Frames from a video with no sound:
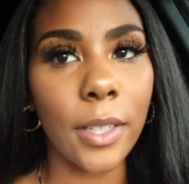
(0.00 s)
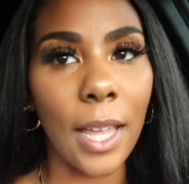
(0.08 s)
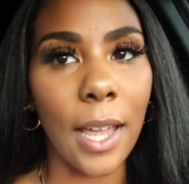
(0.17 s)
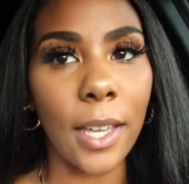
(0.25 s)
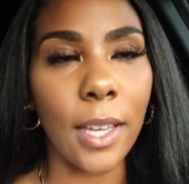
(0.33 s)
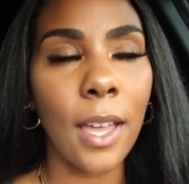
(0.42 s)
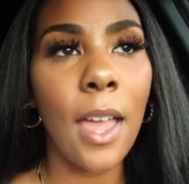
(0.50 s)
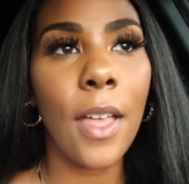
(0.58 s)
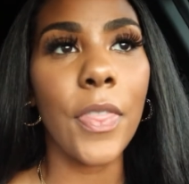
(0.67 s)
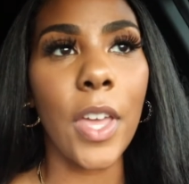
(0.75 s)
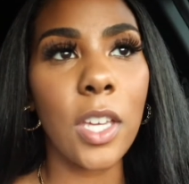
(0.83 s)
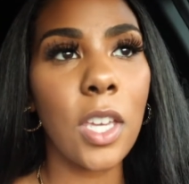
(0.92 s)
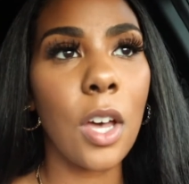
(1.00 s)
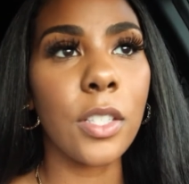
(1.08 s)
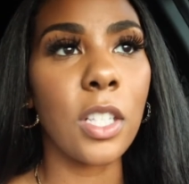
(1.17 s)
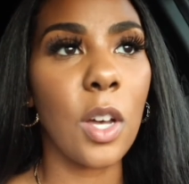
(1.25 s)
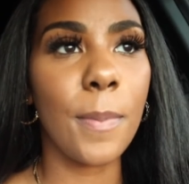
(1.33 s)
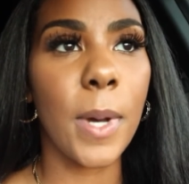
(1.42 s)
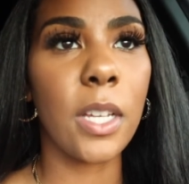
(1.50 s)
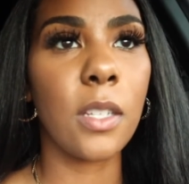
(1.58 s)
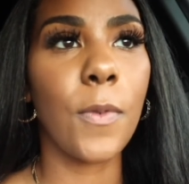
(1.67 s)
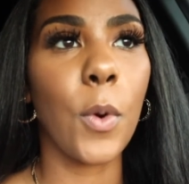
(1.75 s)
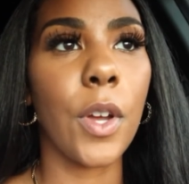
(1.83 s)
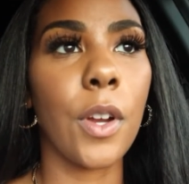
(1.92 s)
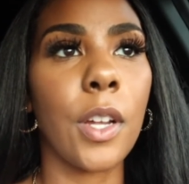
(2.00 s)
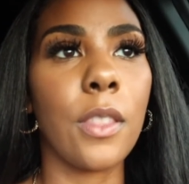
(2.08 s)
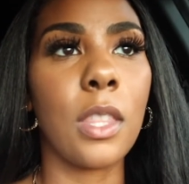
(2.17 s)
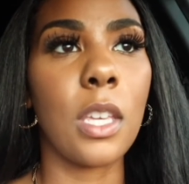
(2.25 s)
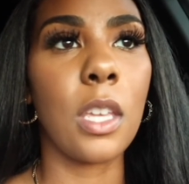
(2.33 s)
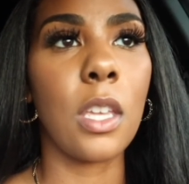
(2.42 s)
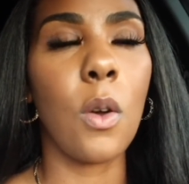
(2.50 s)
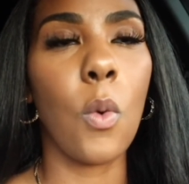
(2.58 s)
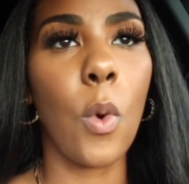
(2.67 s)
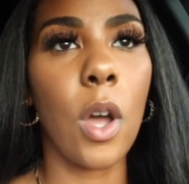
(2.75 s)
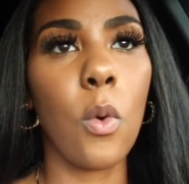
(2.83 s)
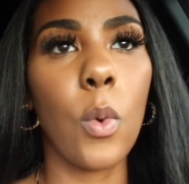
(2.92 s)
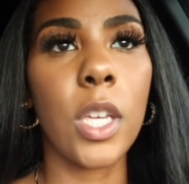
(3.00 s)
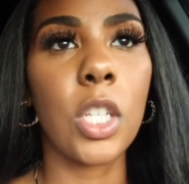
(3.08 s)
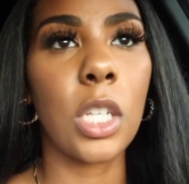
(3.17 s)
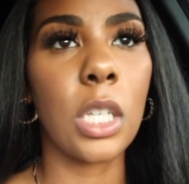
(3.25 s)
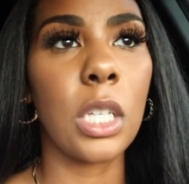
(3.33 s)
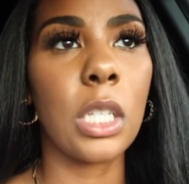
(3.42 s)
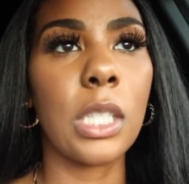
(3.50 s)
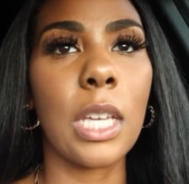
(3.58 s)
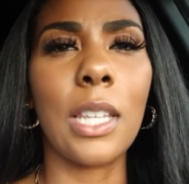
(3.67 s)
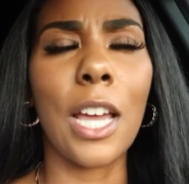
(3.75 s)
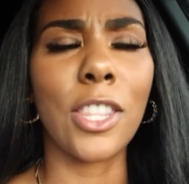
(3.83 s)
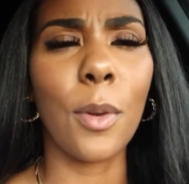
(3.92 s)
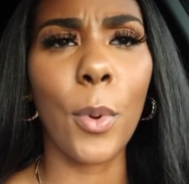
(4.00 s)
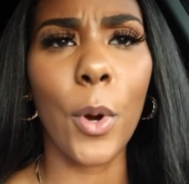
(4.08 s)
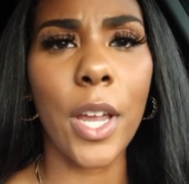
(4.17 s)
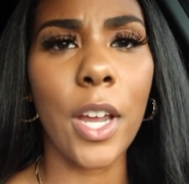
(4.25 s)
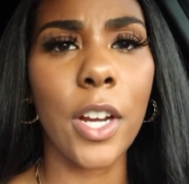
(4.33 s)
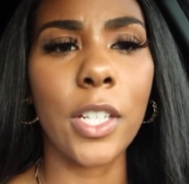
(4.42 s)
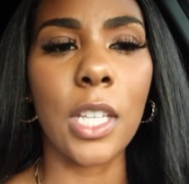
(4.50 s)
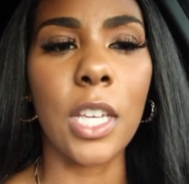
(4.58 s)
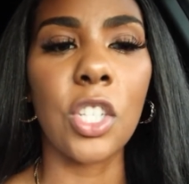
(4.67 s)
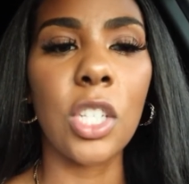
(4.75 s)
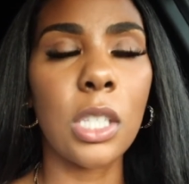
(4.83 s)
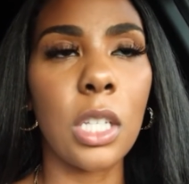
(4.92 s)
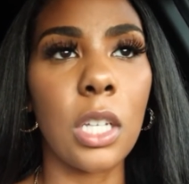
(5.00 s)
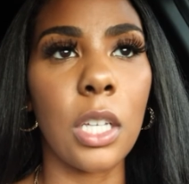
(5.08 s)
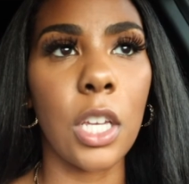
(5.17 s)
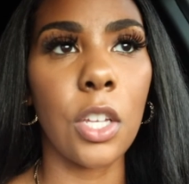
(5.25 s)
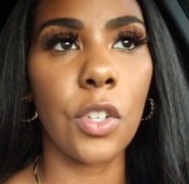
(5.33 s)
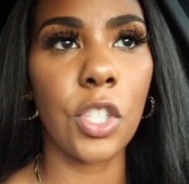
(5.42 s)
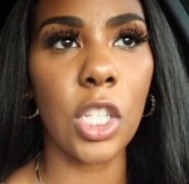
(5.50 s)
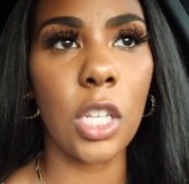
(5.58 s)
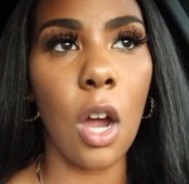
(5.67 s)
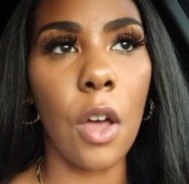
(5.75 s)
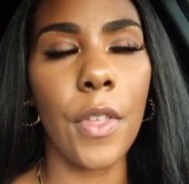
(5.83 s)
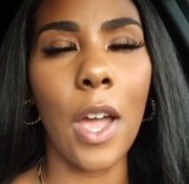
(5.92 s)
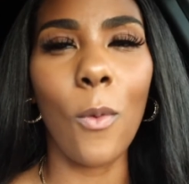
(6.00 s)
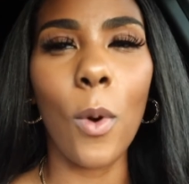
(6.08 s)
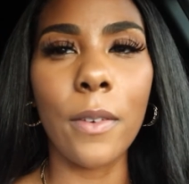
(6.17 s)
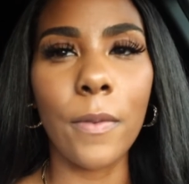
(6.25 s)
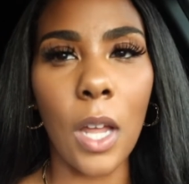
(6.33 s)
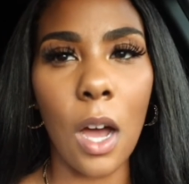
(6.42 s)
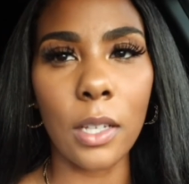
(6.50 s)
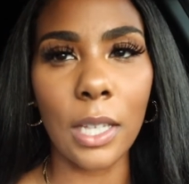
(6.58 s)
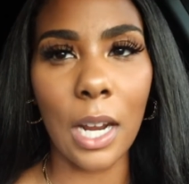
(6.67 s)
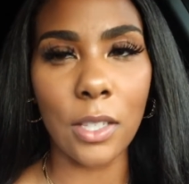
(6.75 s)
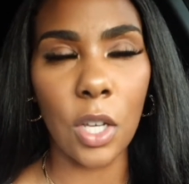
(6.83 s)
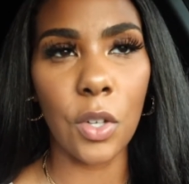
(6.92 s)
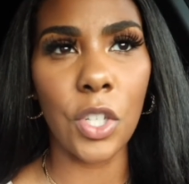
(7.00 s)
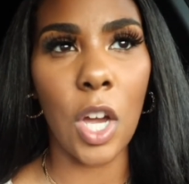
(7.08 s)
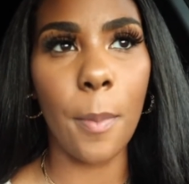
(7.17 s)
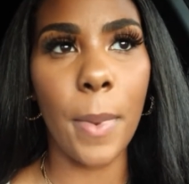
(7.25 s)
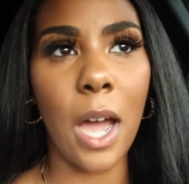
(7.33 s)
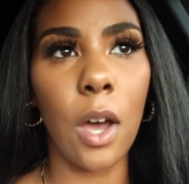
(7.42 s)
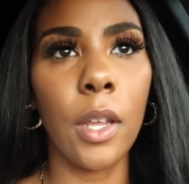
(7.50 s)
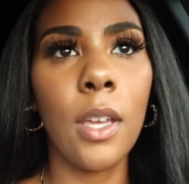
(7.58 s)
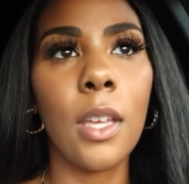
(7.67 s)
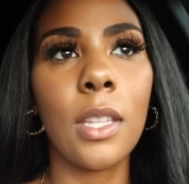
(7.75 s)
Like, thank y'all so much for the well wishes and like the prayers and just the good energy on that one vlog that I told y'all about,